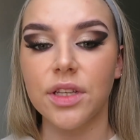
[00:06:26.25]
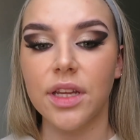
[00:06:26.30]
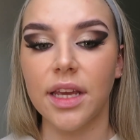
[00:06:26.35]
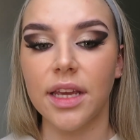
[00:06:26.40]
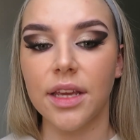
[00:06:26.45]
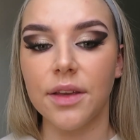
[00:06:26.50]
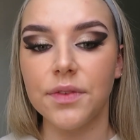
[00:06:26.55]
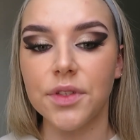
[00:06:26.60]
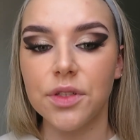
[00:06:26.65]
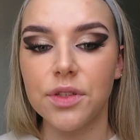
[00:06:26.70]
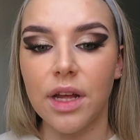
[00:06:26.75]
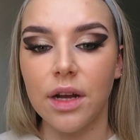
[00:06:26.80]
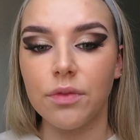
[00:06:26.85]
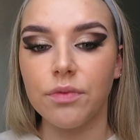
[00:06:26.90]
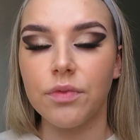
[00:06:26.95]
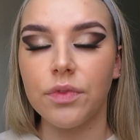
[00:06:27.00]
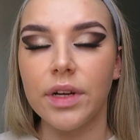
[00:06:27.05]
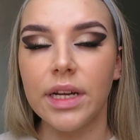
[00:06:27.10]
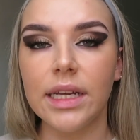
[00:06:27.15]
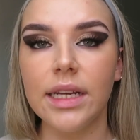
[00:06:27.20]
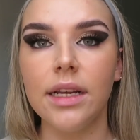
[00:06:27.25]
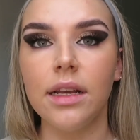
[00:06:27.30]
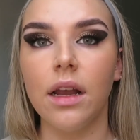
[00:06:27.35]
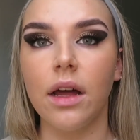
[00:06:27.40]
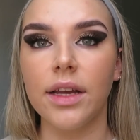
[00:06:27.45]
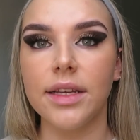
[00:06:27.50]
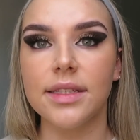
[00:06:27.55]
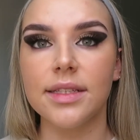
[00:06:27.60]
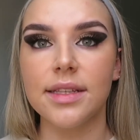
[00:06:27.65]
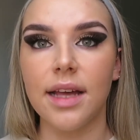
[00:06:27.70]
It gives you that really
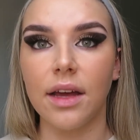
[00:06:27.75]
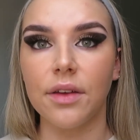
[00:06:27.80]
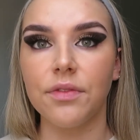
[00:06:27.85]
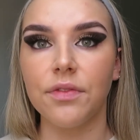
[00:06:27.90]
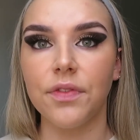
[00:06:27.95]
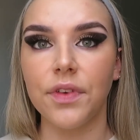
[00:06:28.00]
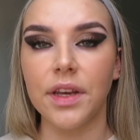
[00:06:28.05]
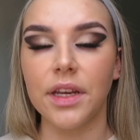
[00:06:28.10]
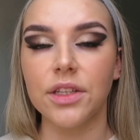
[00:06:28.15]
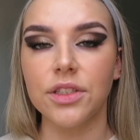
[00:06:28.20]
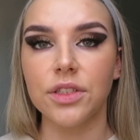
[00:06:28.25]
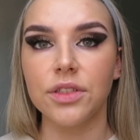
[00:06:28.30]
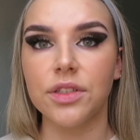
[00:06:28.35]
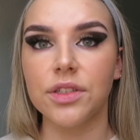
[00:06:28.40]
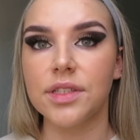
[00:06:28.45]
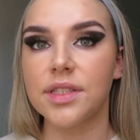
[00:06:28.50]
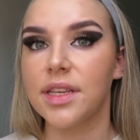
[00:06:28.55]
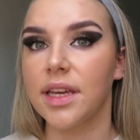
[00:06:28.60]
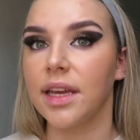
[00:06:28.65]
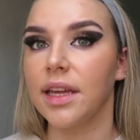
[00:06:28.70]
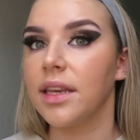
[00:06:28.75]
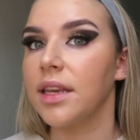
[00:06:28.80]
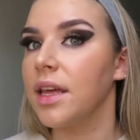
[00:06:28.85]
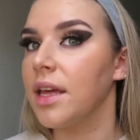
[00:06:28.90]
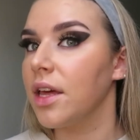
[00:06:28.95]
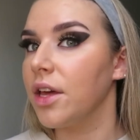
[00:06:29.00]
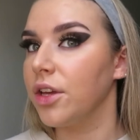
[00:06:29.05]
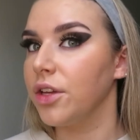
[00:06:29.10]
light satin finish on your skin.